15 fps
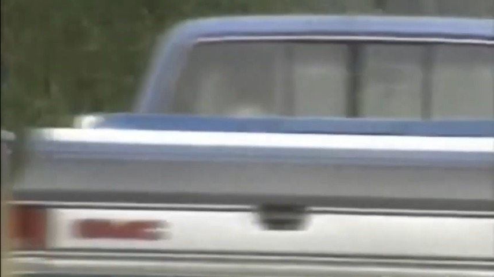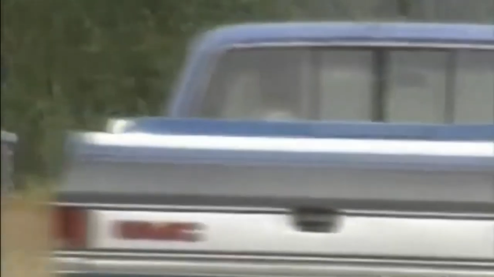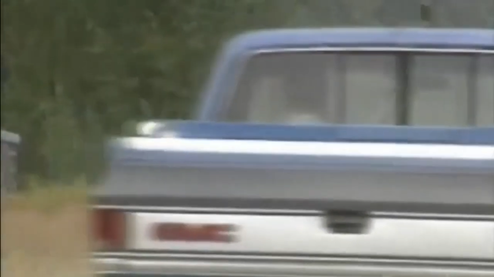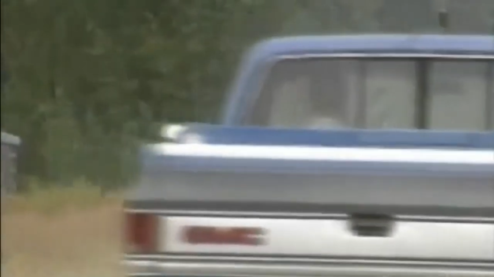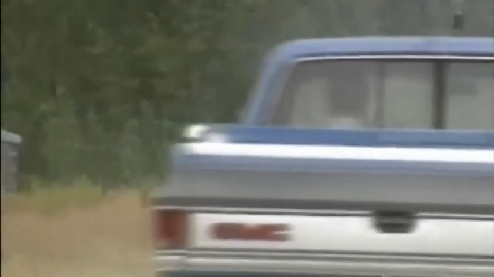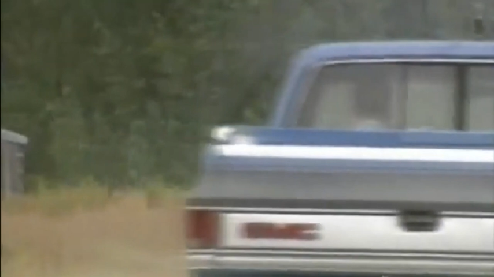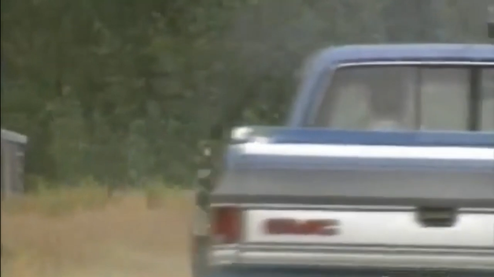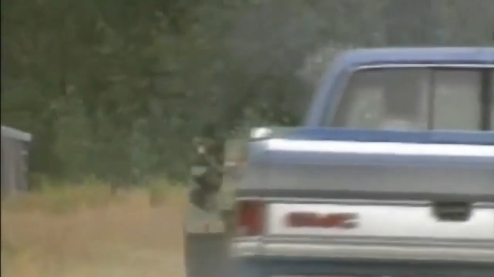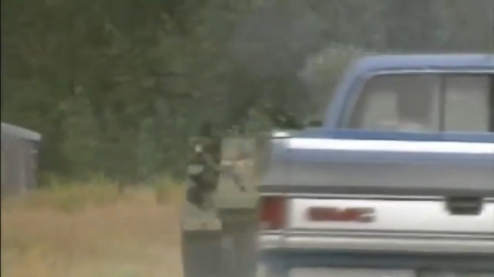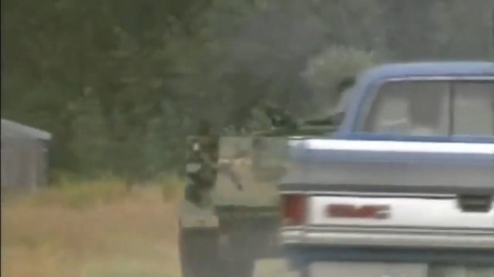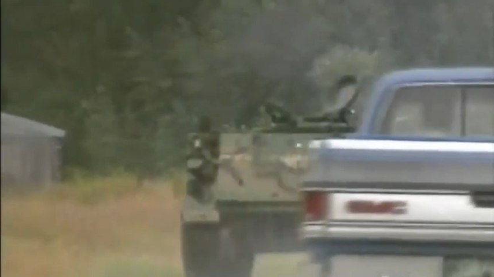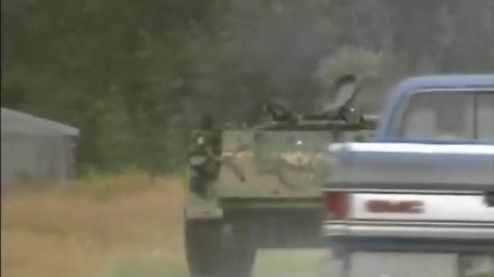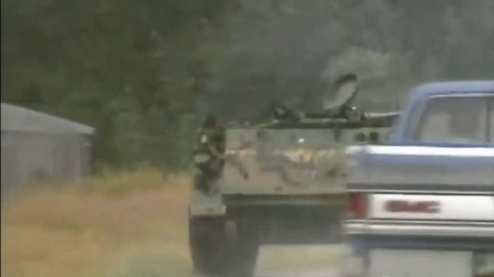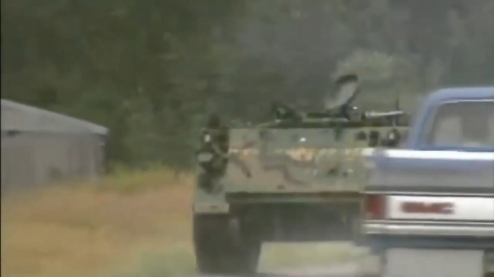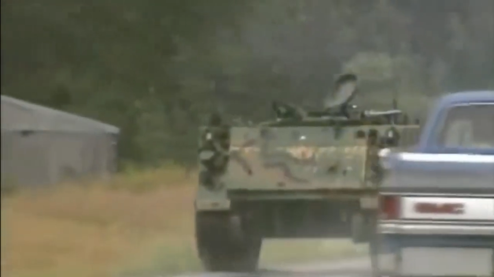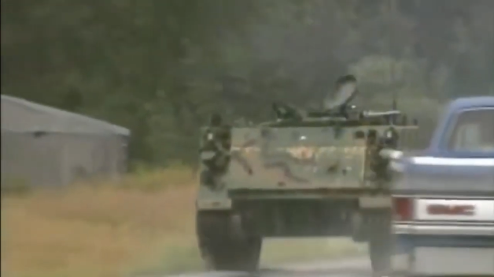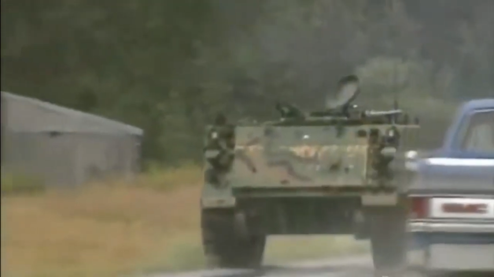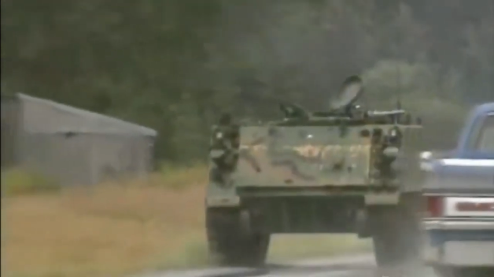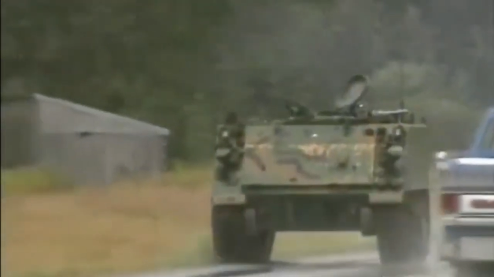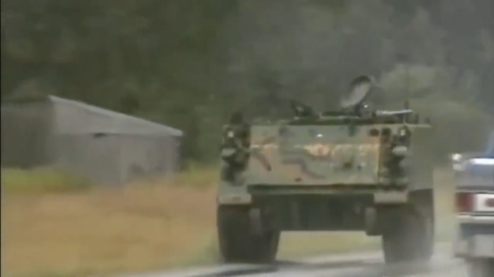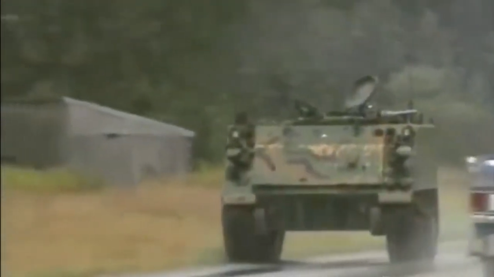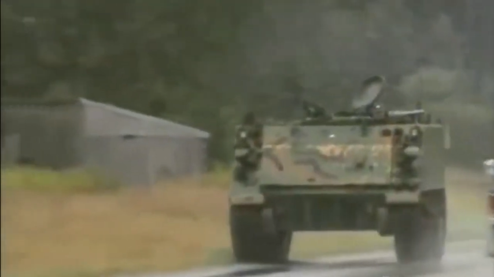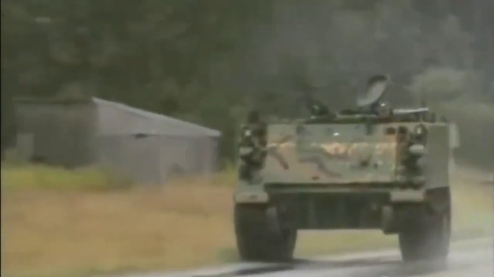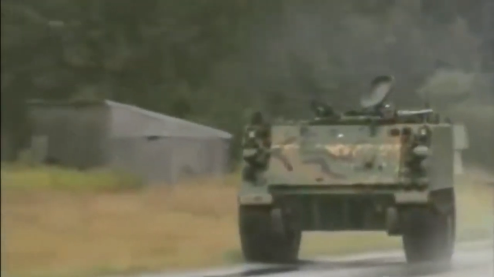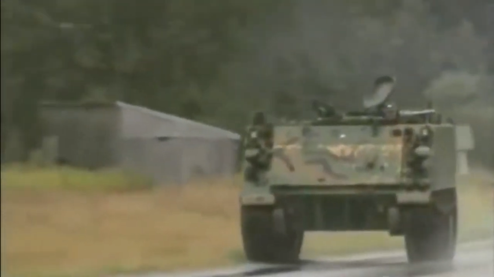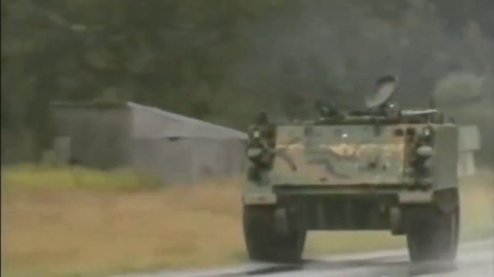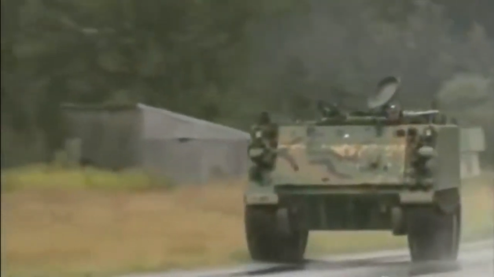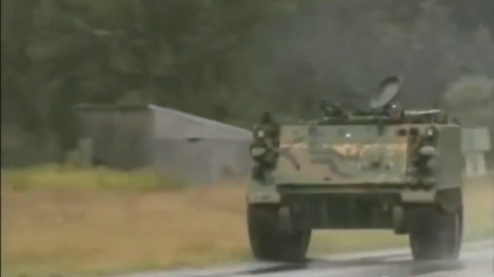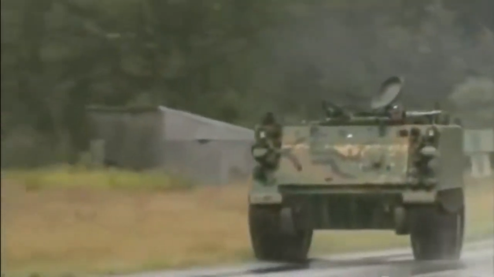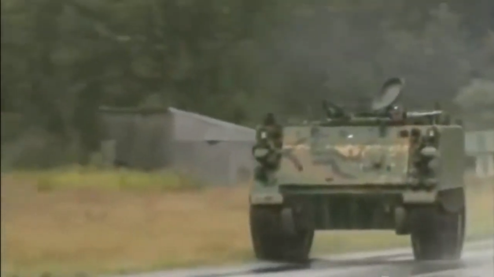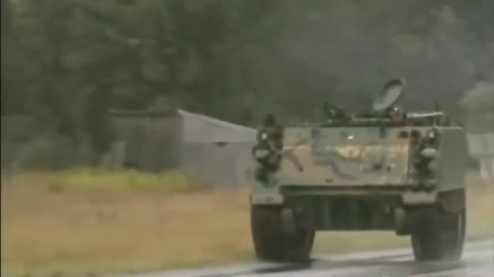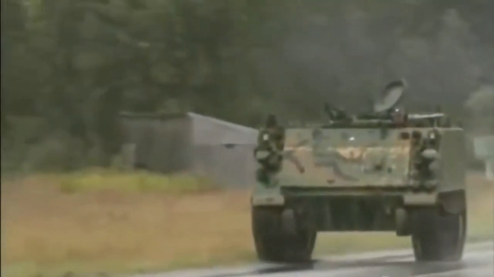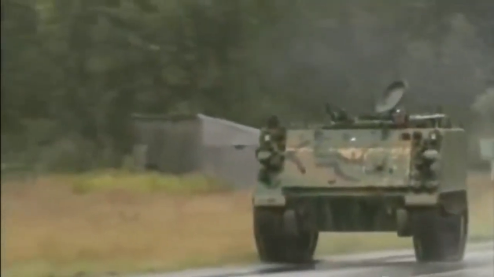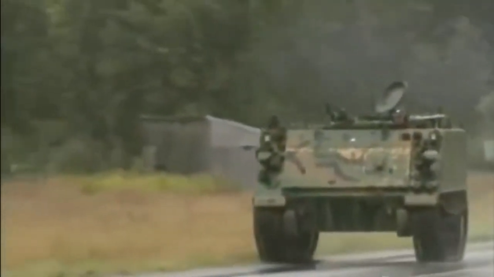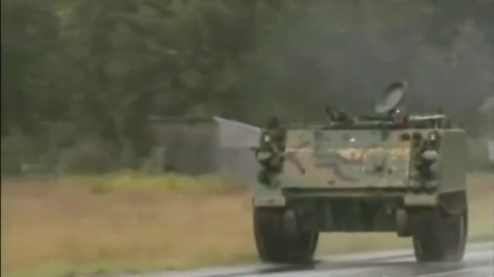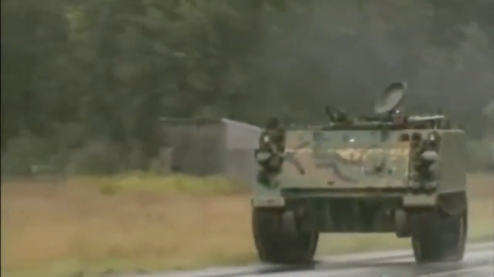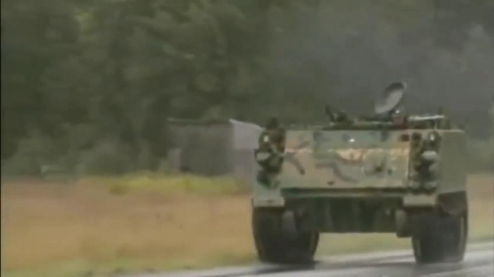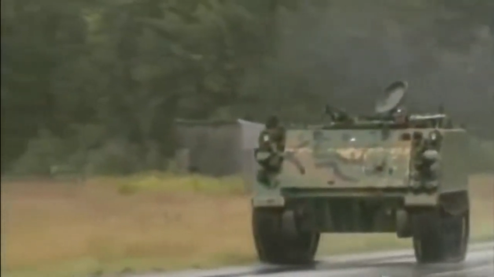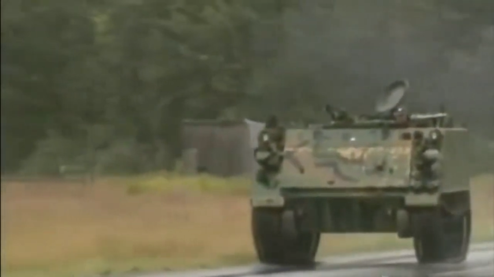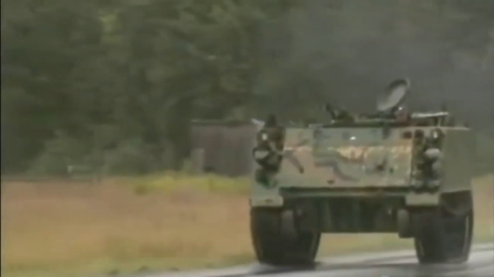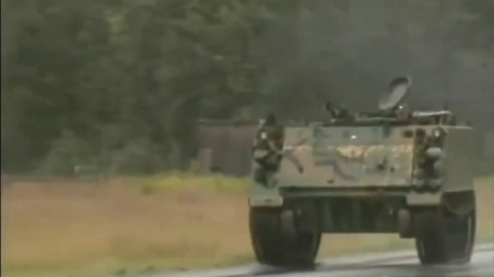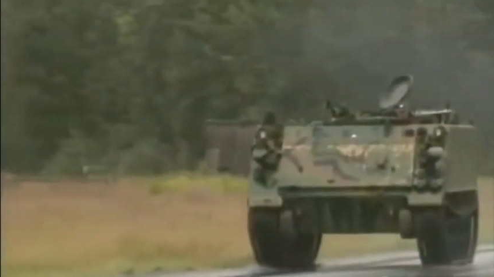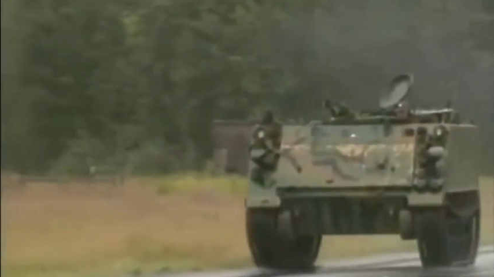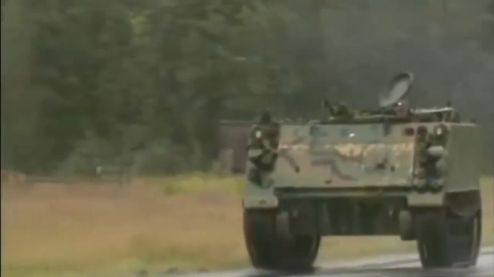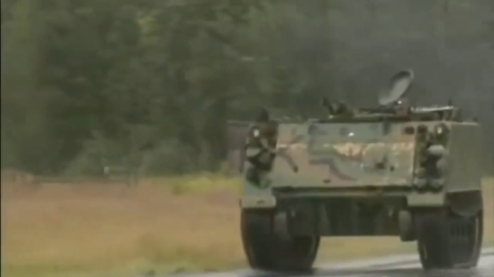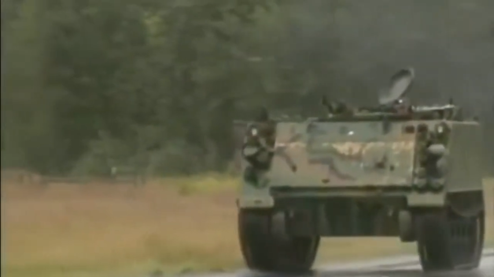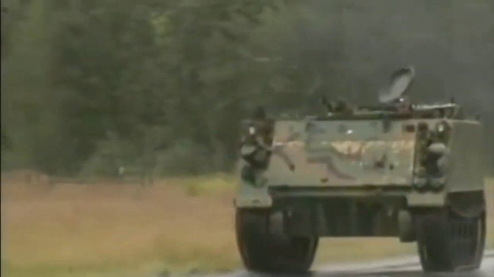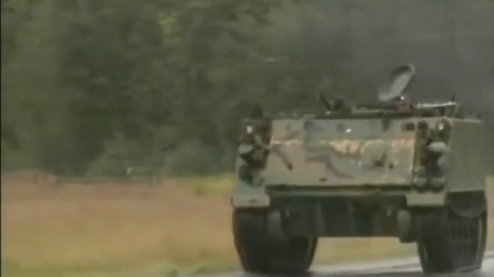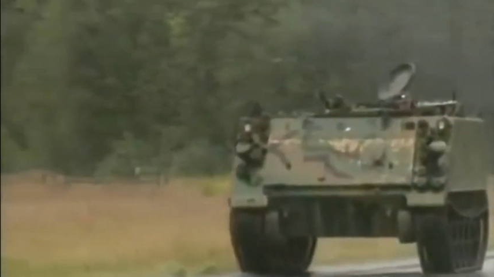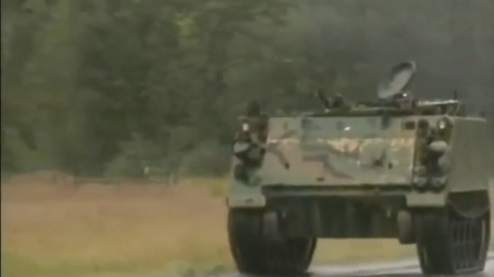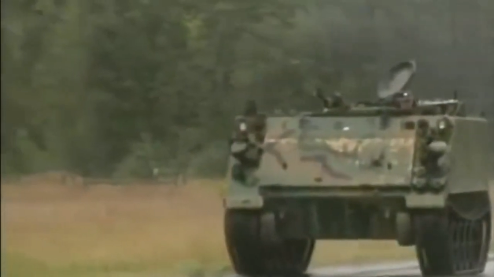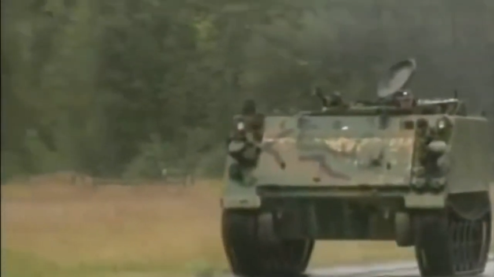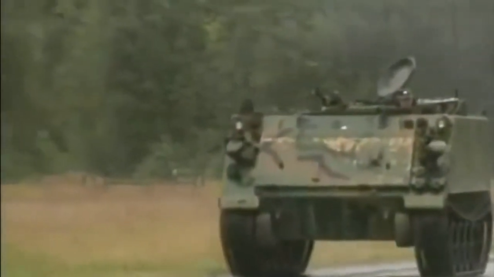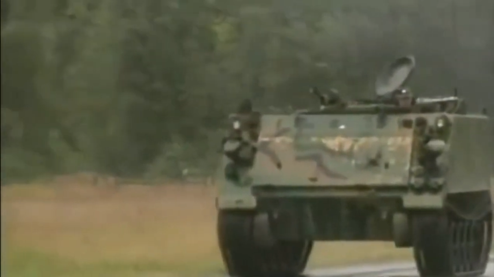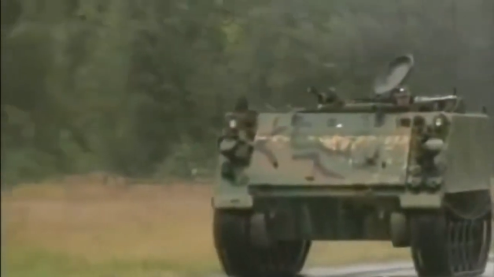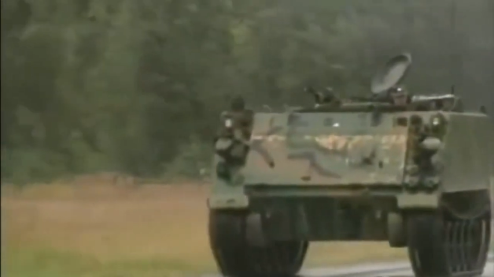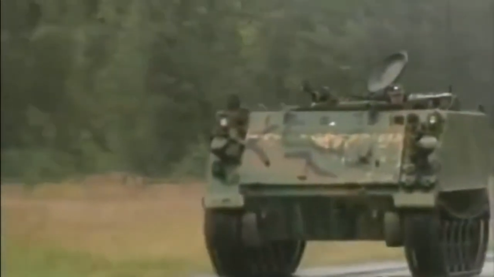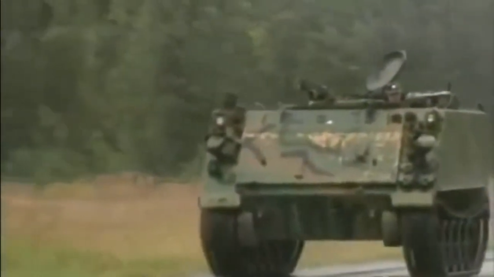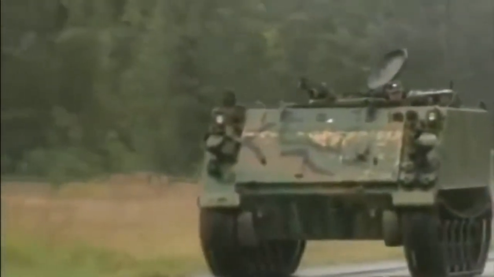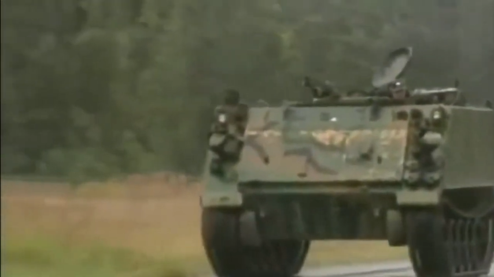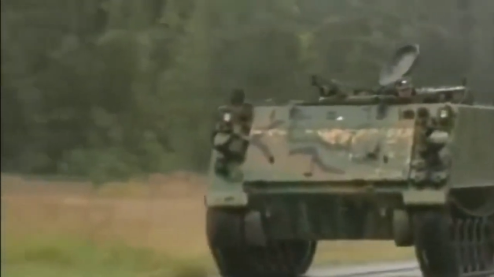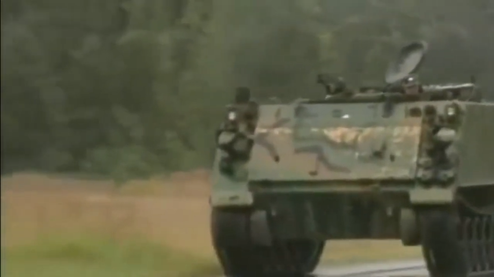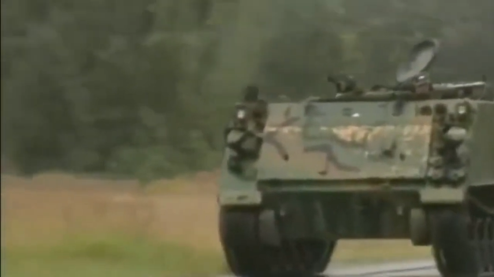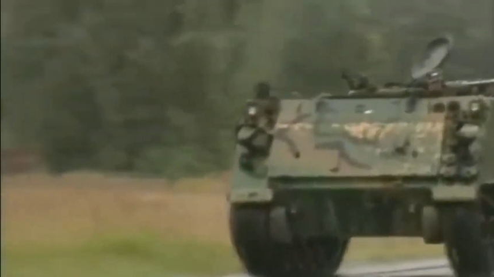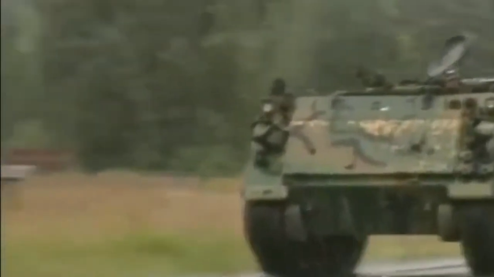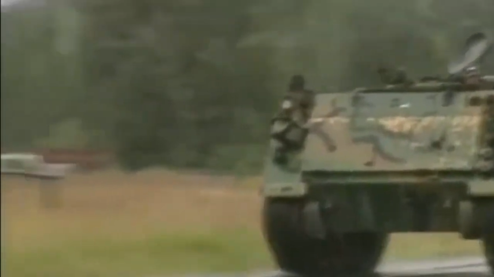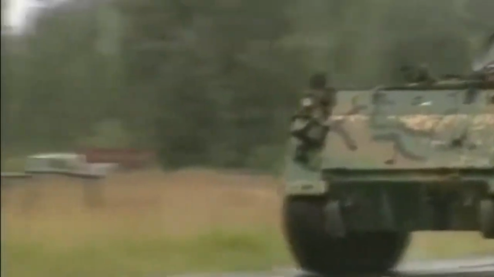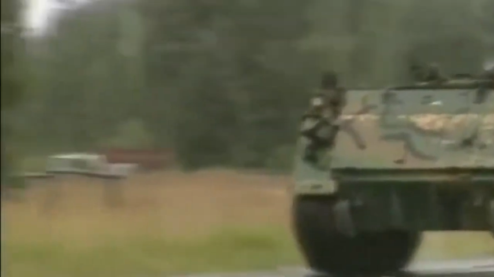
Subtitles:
No face is visible, so there are no lips to read.